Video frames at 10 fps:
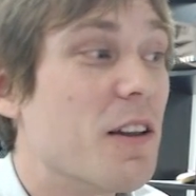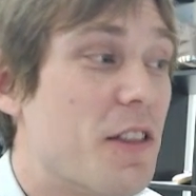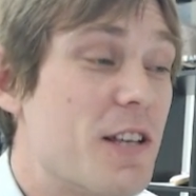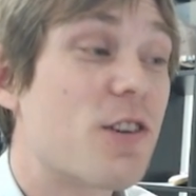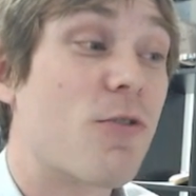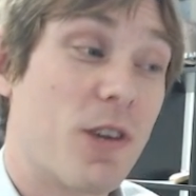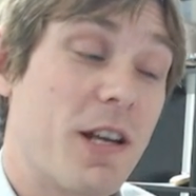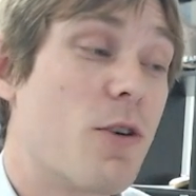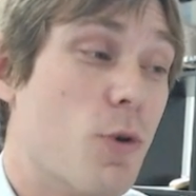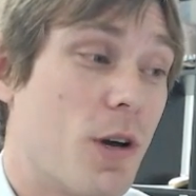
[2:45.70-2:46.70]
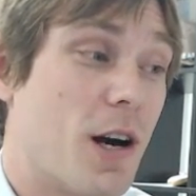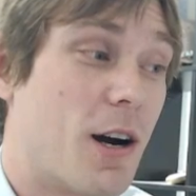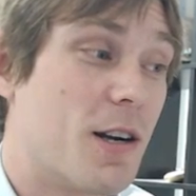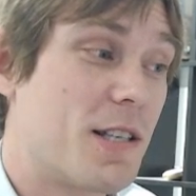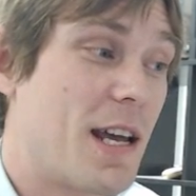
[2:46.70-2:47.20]
these are really cool
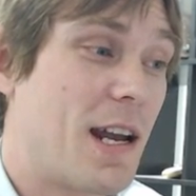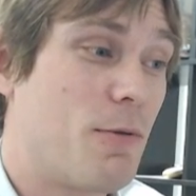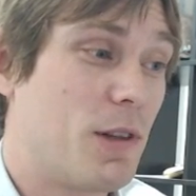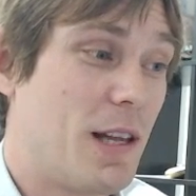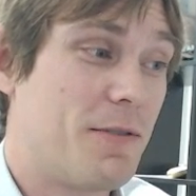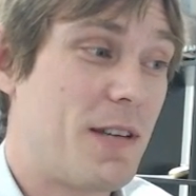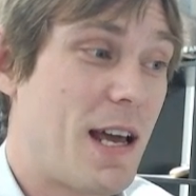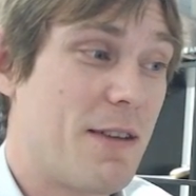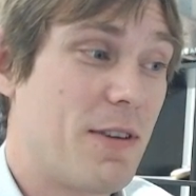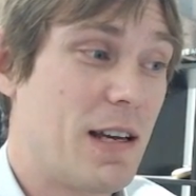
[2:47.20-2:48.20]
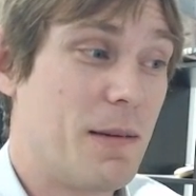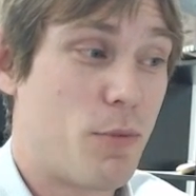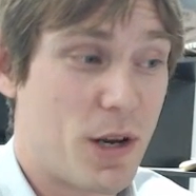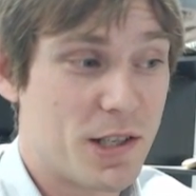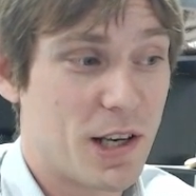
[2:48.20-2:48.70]
cars, and I would love to have an
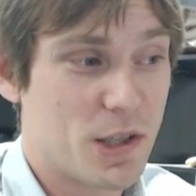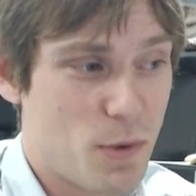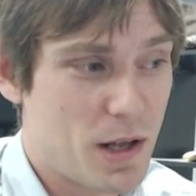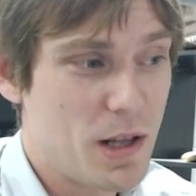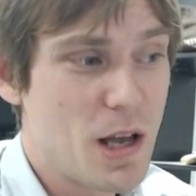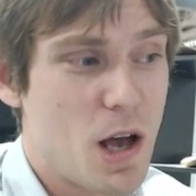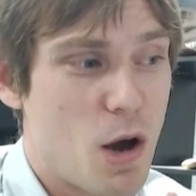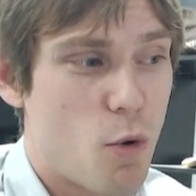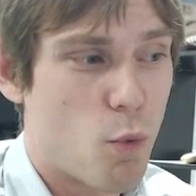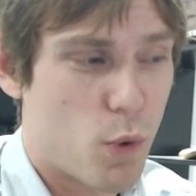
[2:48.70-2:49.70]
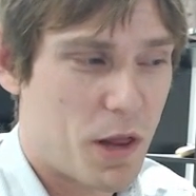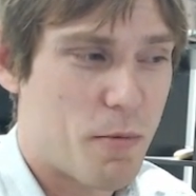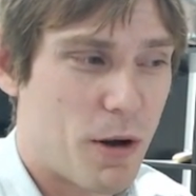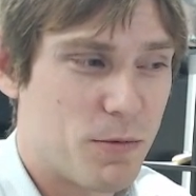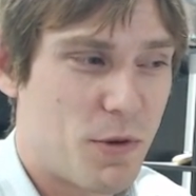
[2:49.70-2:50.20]
Impreza as well. One of the
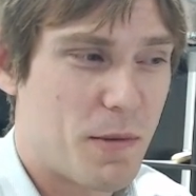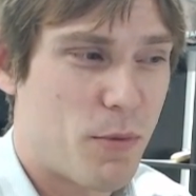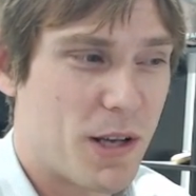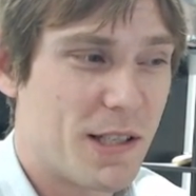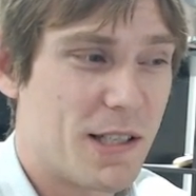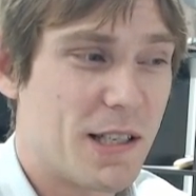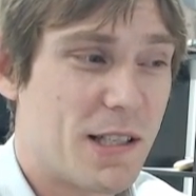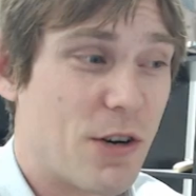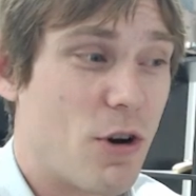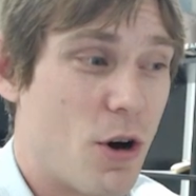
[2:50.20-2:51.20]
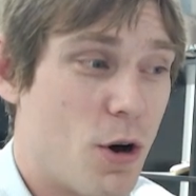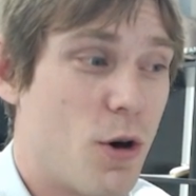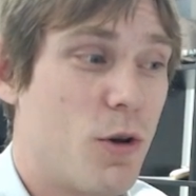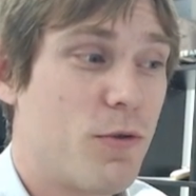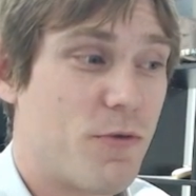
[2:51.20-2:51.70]
problems with Imprezas is they're
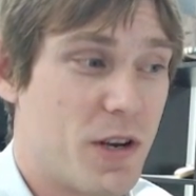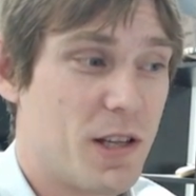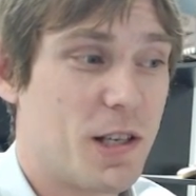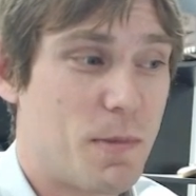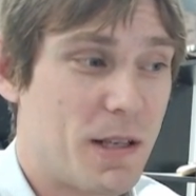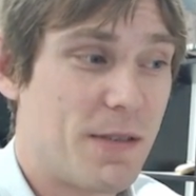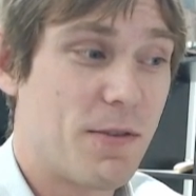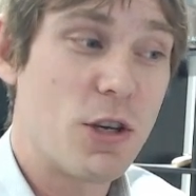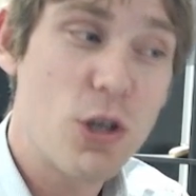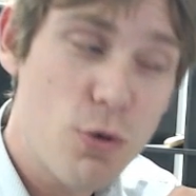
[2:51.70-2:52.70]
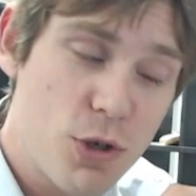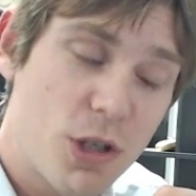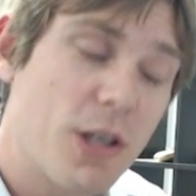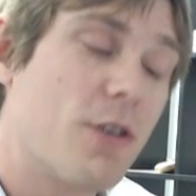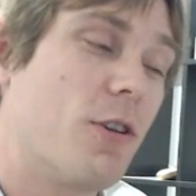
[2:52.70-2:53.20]
all really expensive, and
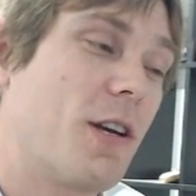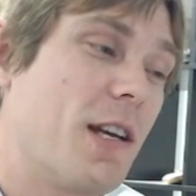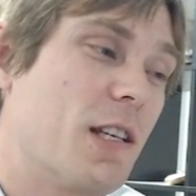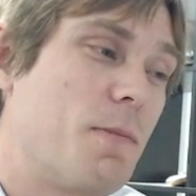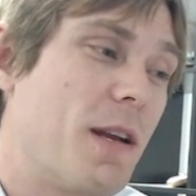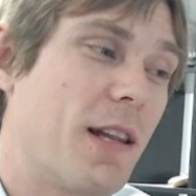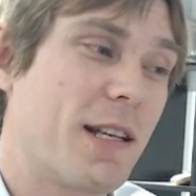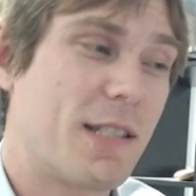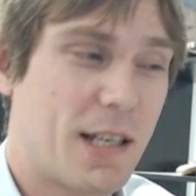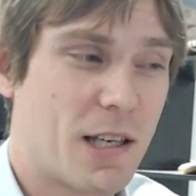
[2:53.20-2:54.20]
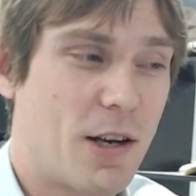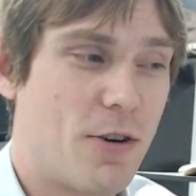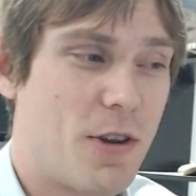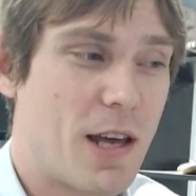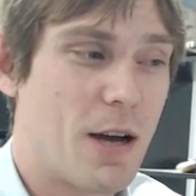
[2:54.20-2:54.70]
usually you're looking at spending like
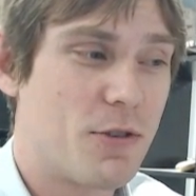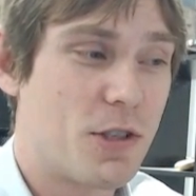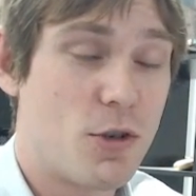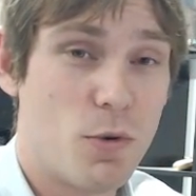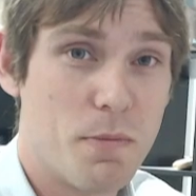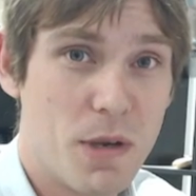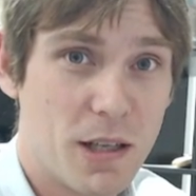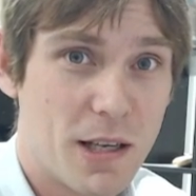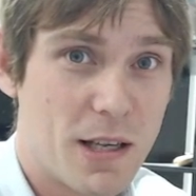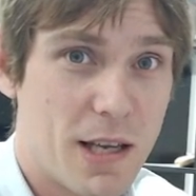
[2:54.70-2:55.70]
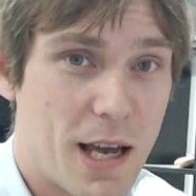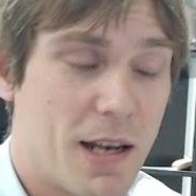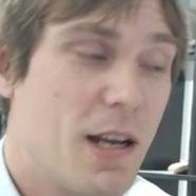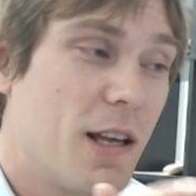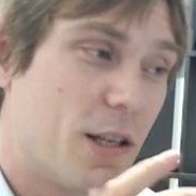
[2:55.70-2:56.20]
600,000 to 1,000,000 yen.
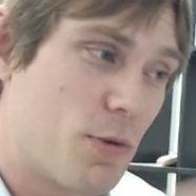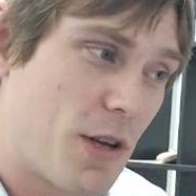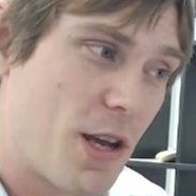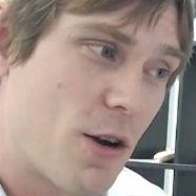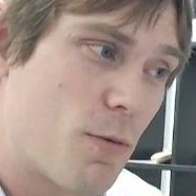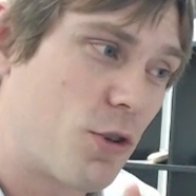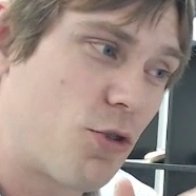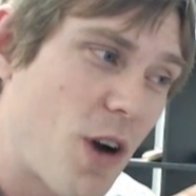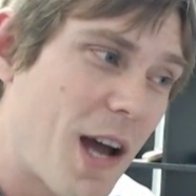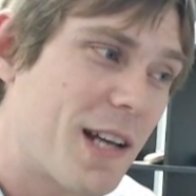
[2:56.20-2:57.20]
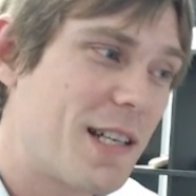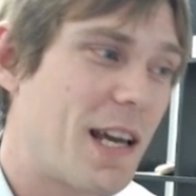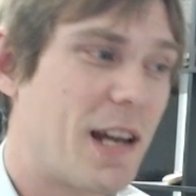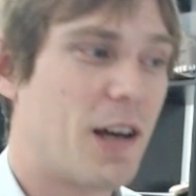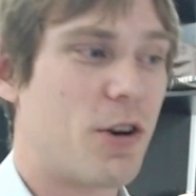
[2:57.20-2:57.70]
This one here, we're trying to
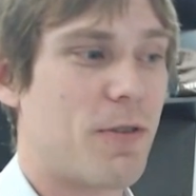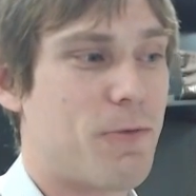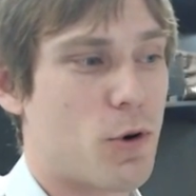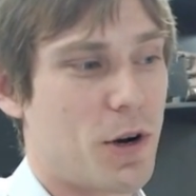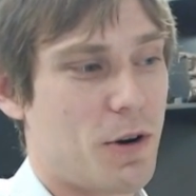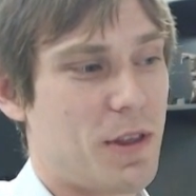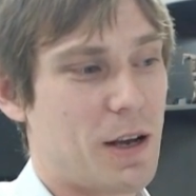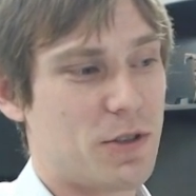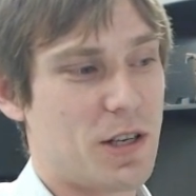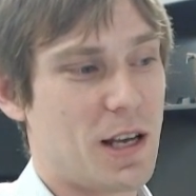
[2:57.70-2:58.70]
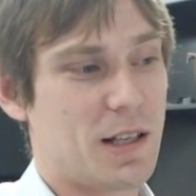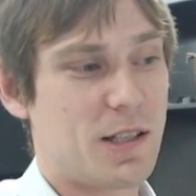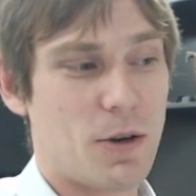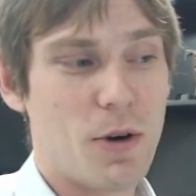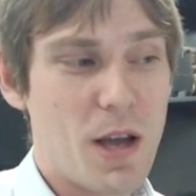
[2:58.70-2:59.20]
get under 400,000 yen.
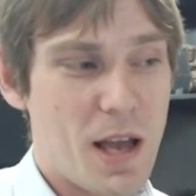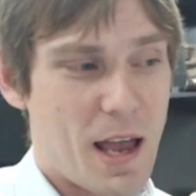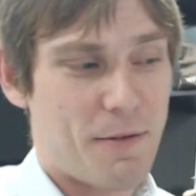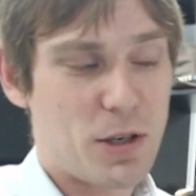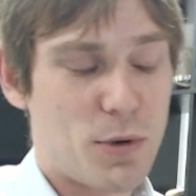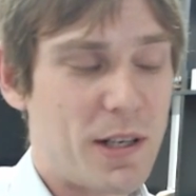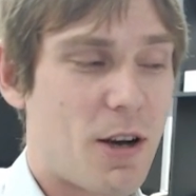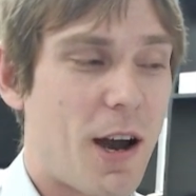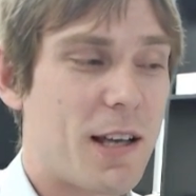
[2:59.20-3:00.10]
So if this one is our